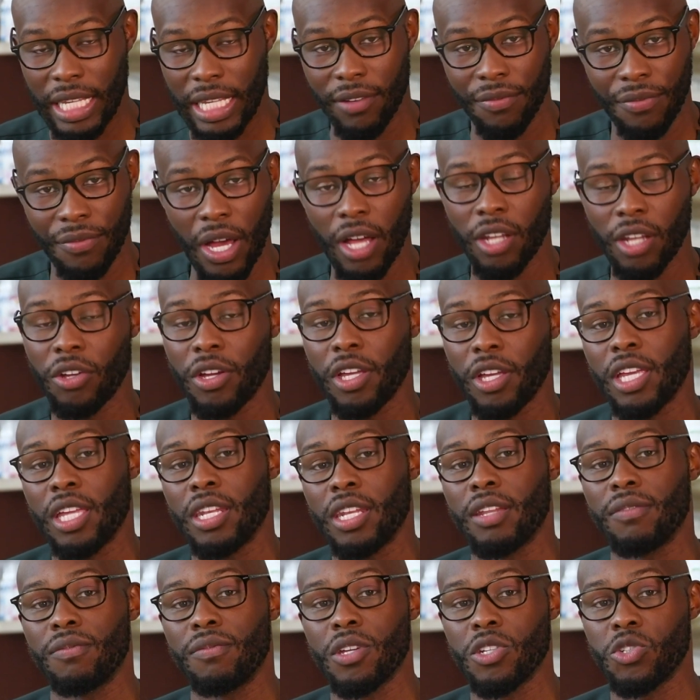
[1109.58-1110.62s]
following
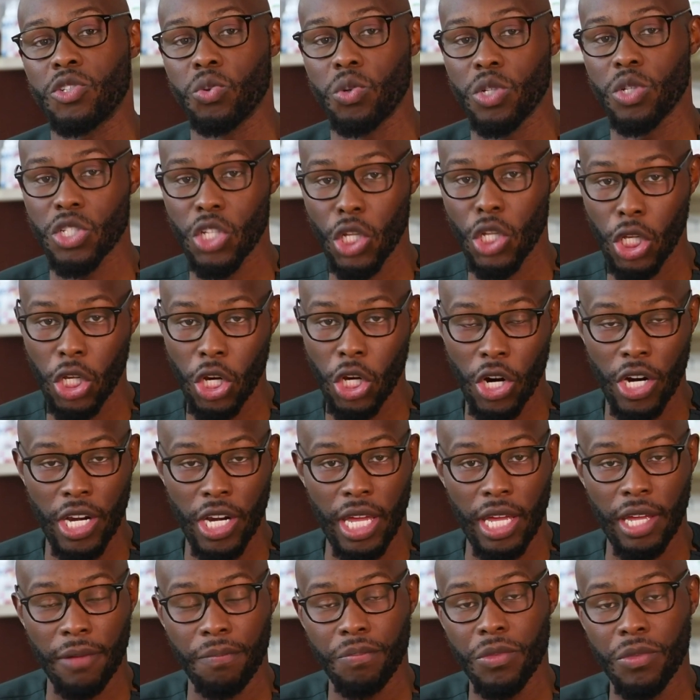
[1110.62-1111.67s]
individuals,
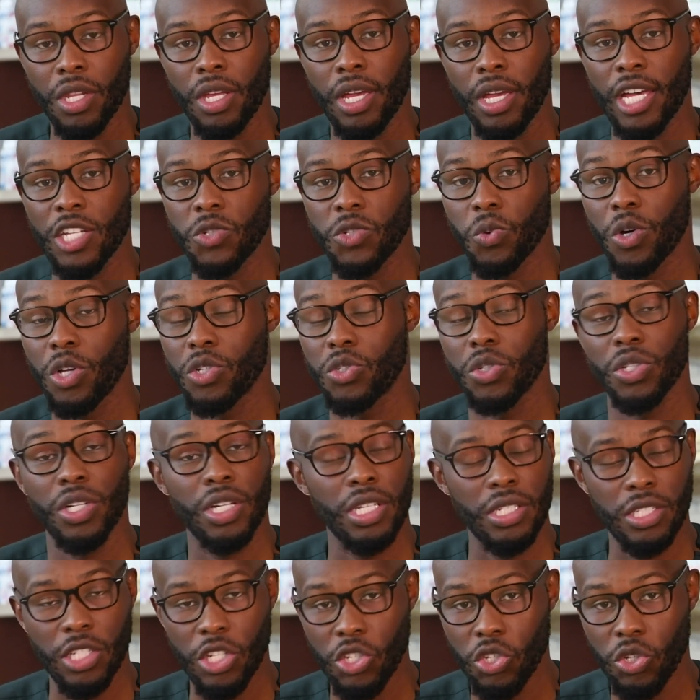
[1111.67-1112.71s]
learning as well, to
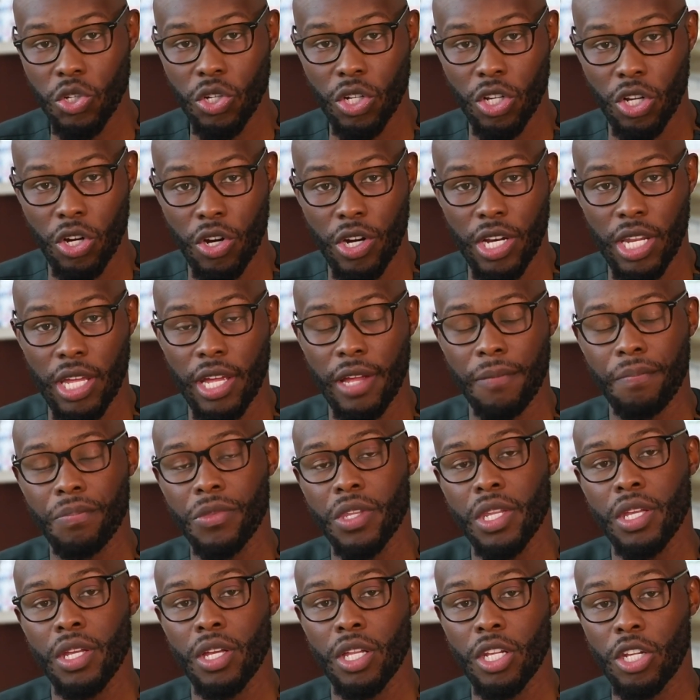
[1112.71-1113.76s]
continue
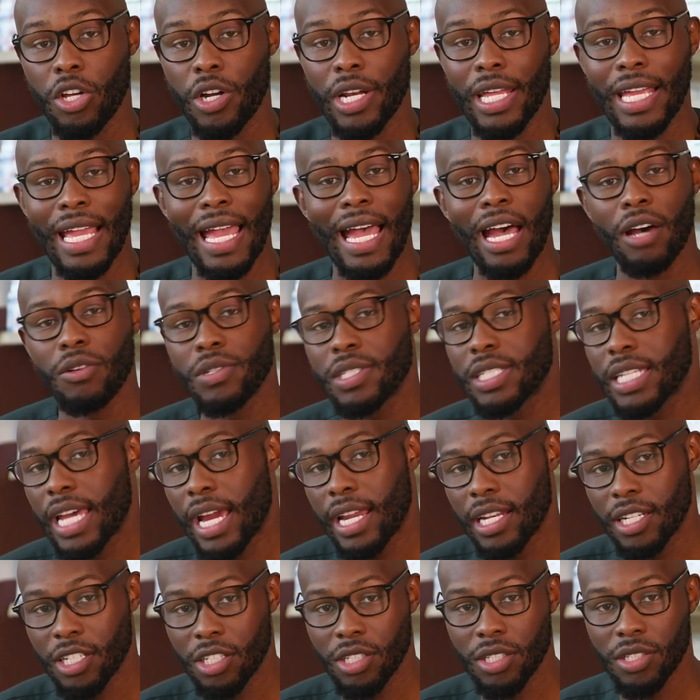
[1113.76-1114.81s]
learning
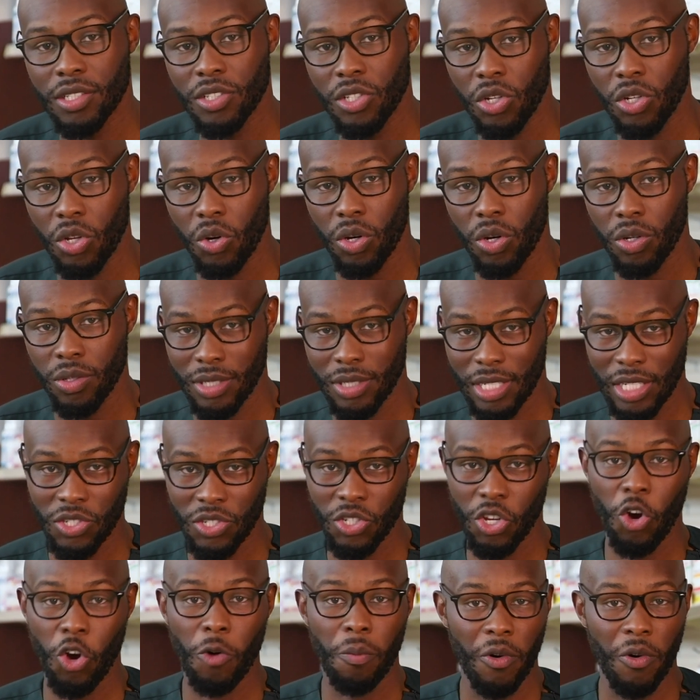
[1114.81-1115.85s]
outside the
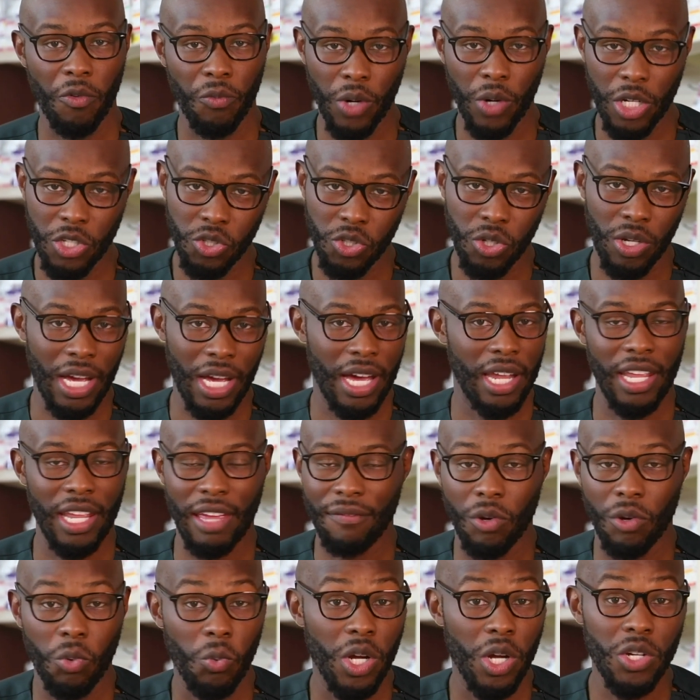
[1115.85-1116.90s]
scope of what you kind of
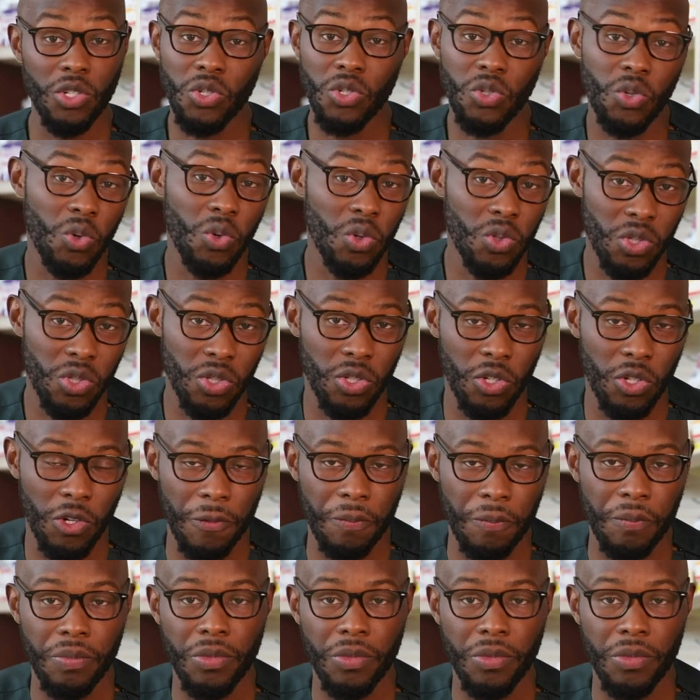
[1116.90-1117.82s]
even went to school to do.